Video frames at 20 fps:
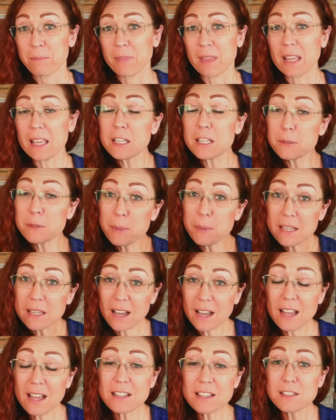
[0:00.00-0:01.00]
is
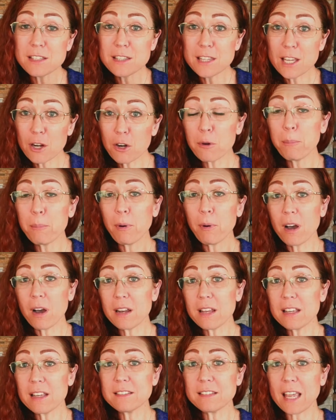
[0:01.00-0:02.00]
because their
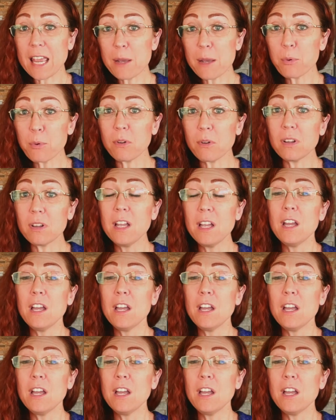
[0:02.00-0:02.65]
body is able